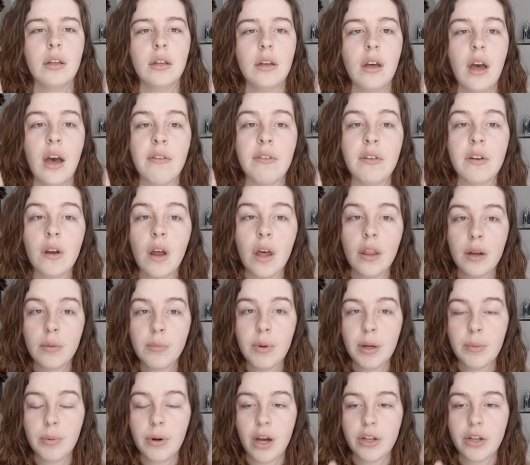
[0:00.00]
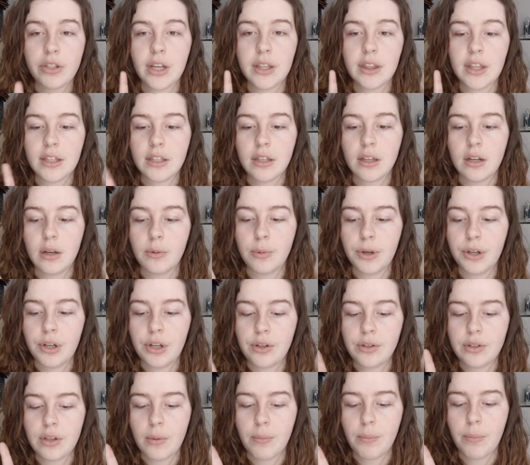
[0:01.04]
I have another big project that's going to
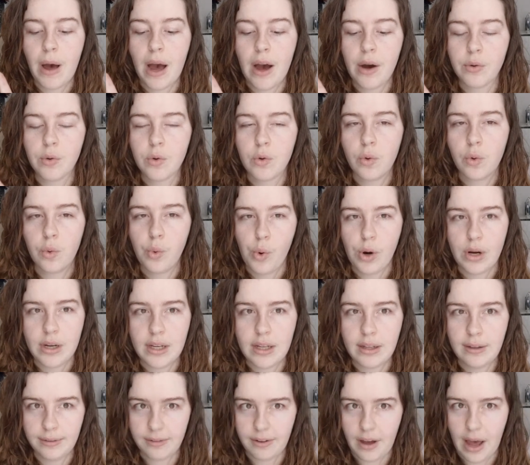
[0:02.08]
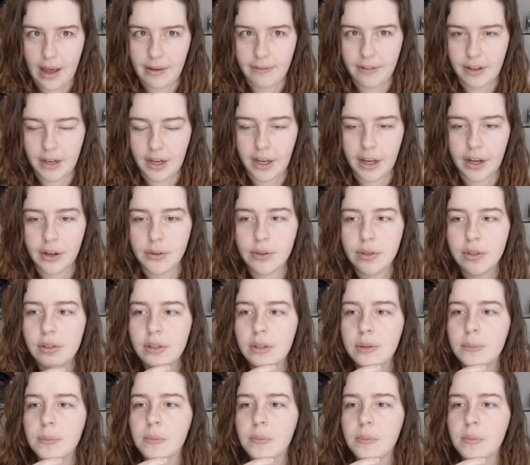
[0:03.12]
produce about 25 videos.